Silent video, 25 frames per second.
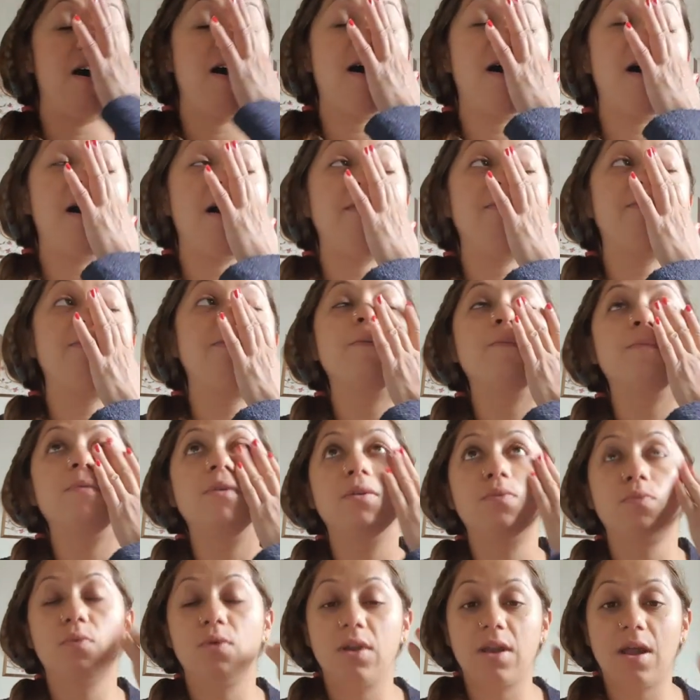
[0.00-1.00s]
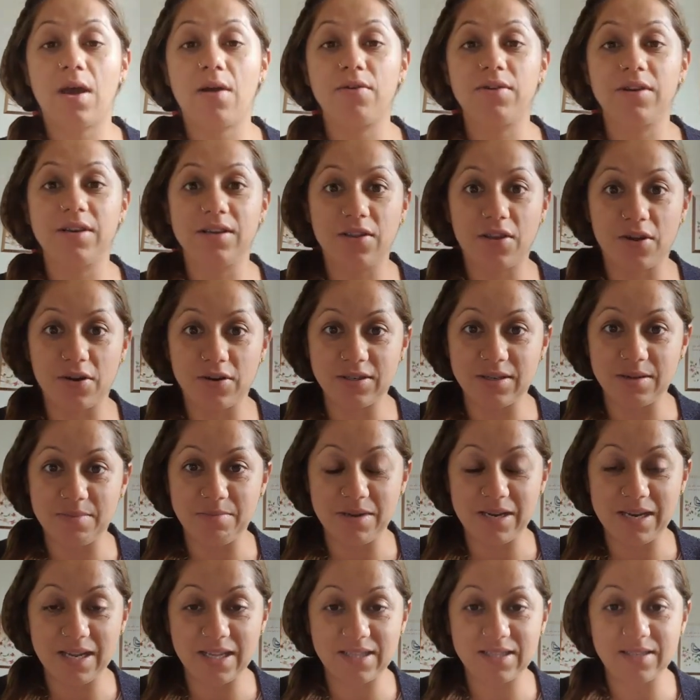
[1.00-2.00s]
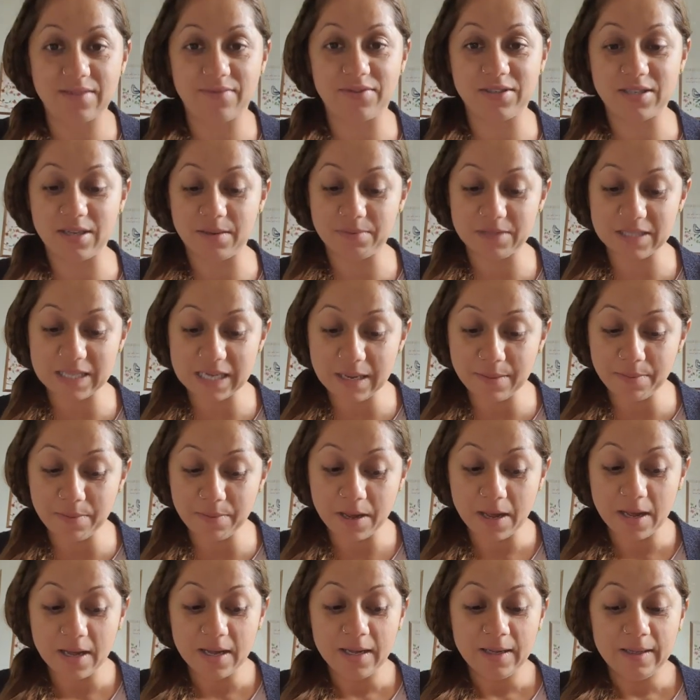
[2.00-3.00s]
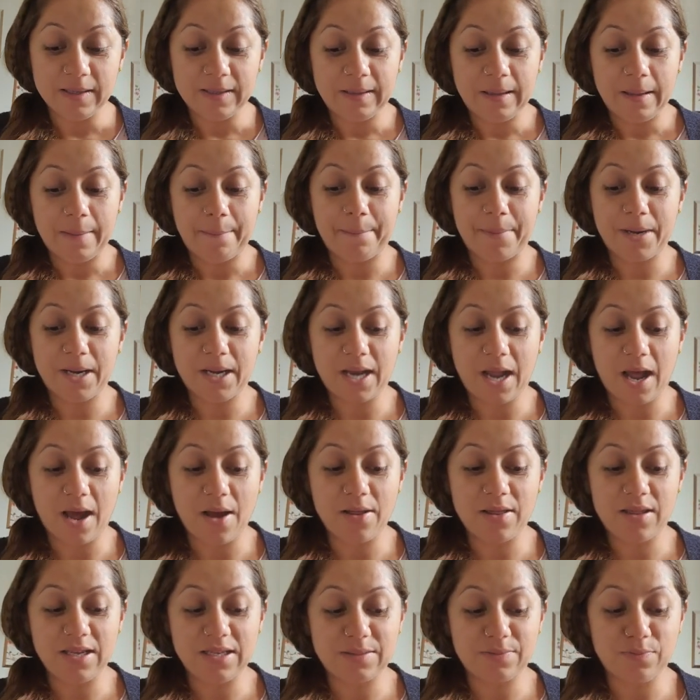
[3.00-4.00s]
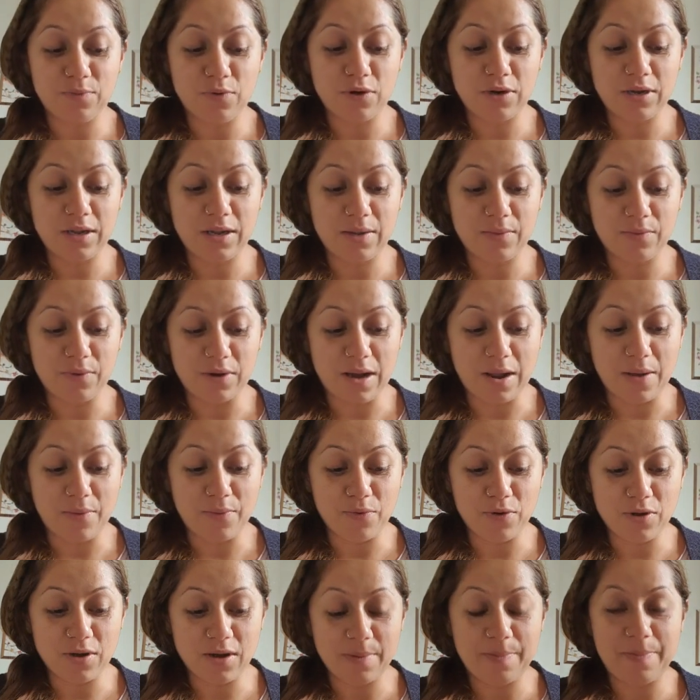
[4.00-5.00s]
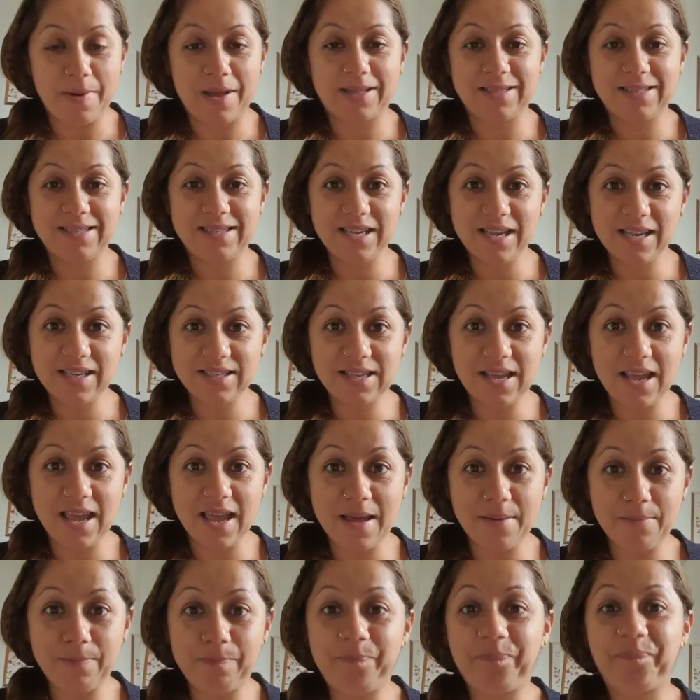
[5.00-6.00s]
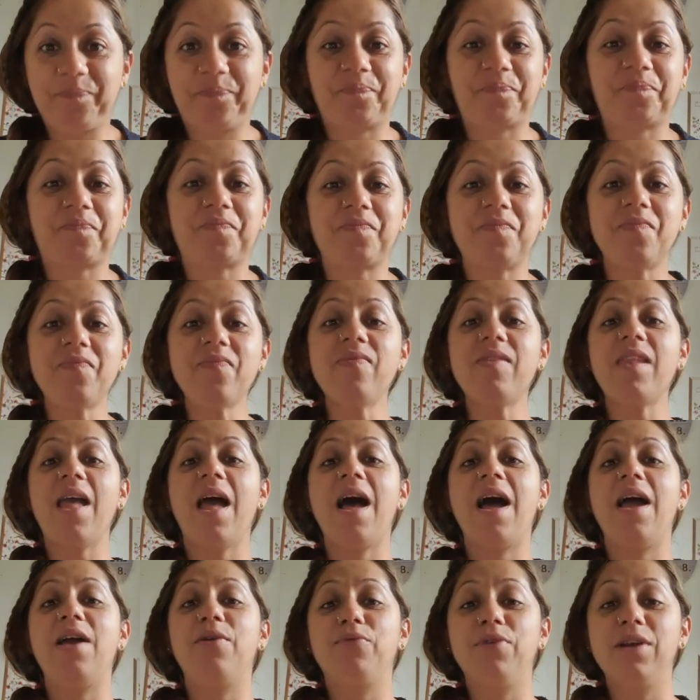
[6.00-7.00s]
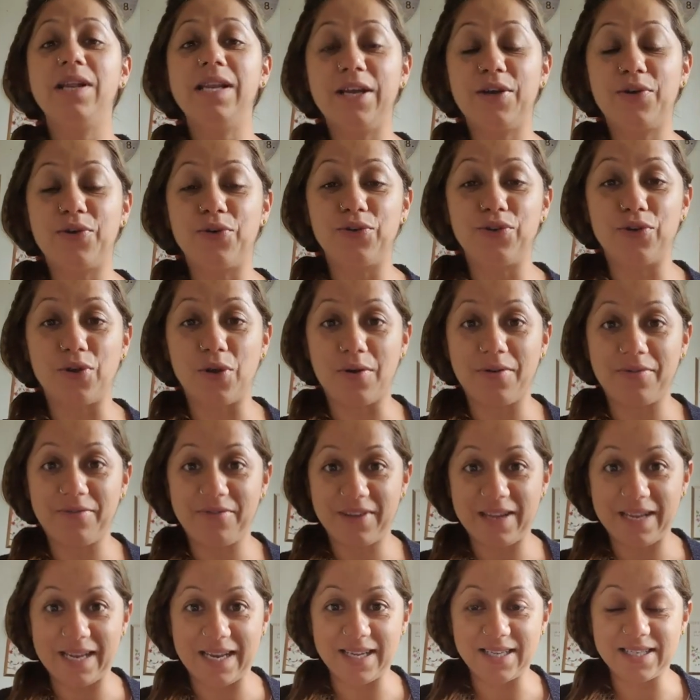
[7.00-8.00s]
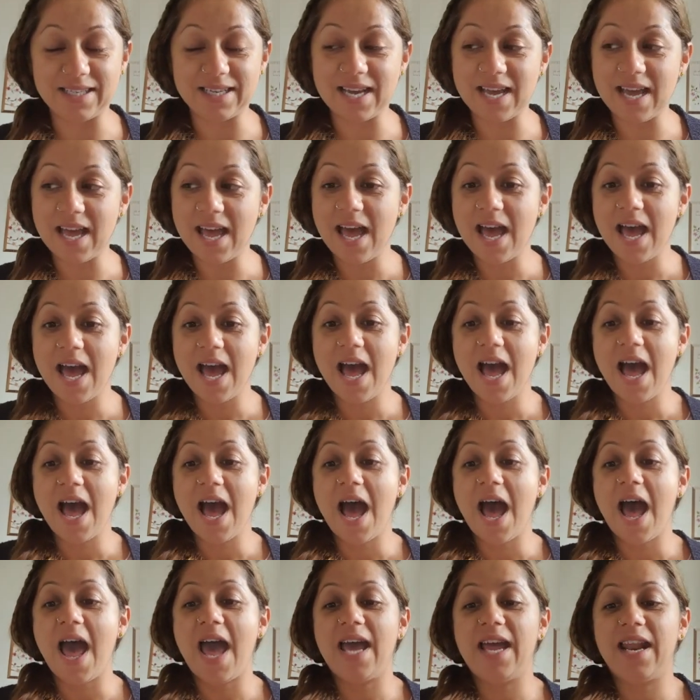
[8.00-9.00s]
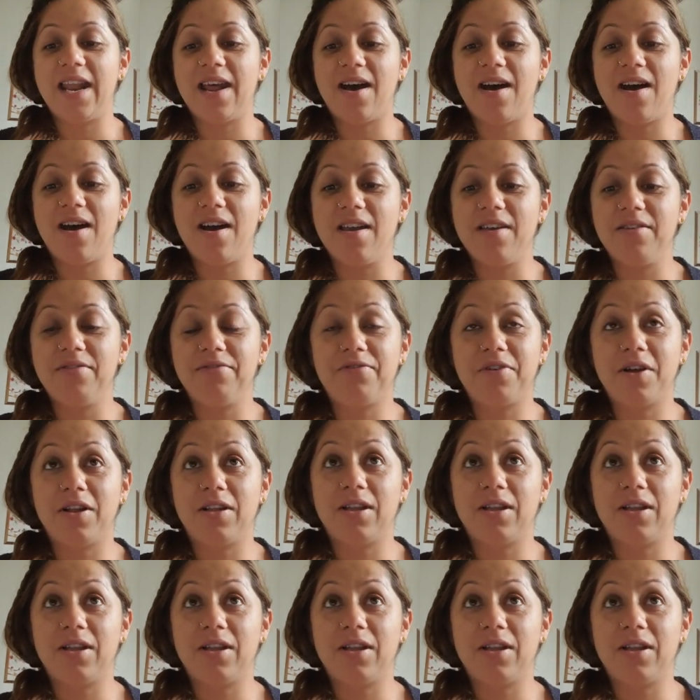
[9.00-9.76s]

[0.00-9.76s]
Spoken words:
half with 1 hour and 30 minutes of deep sleep. But this morning when I woke up at 6 a.m., I really could not feel it, and I felt